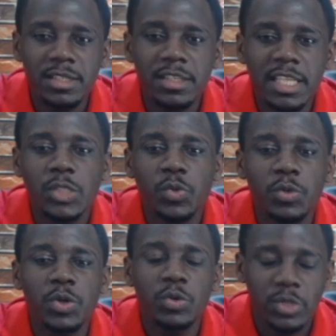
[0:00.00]
That's when
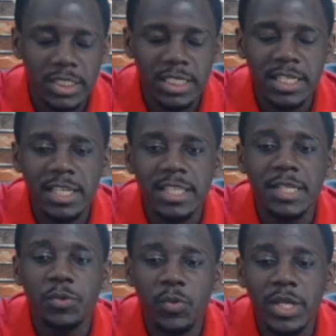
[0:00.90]
we concede the
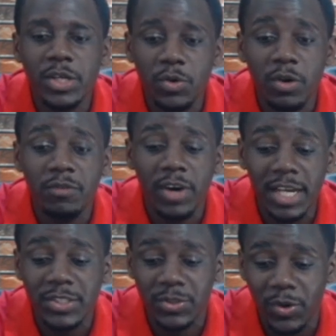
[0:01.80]
winning goal for
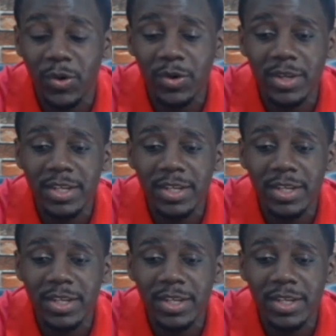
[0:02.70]
Arsenal.